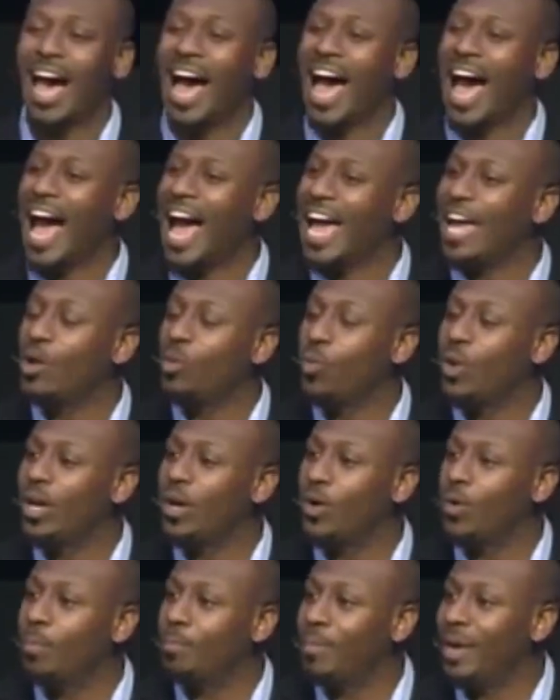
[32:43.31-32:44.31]
I
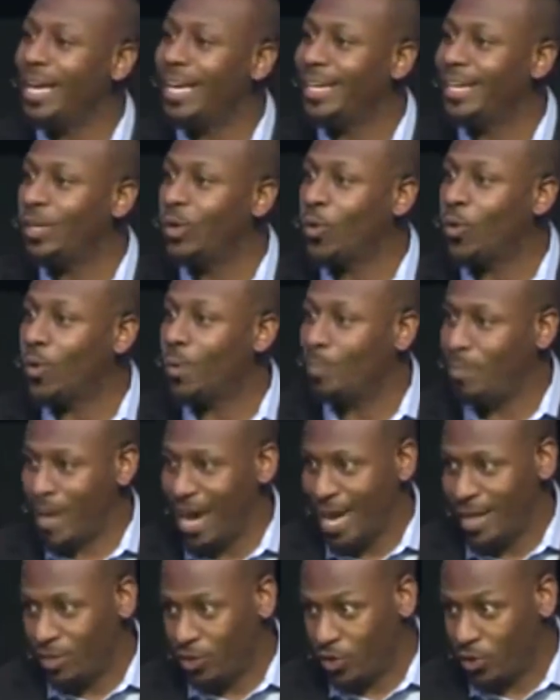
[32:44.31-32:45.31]
will make your
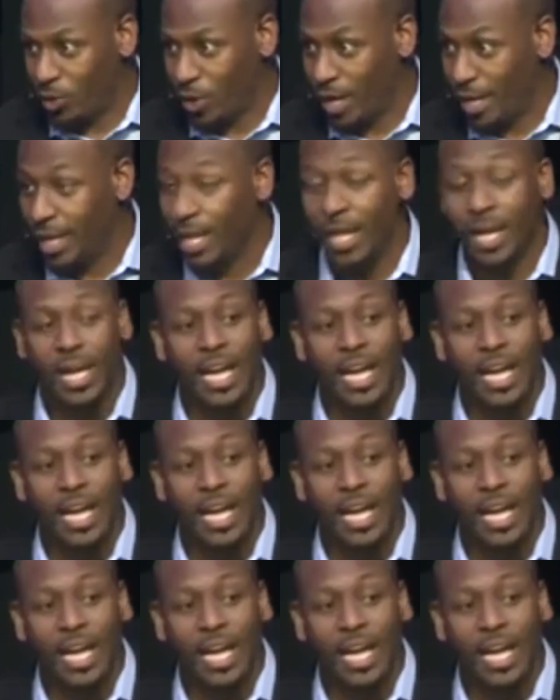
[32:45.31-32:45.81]
path straight.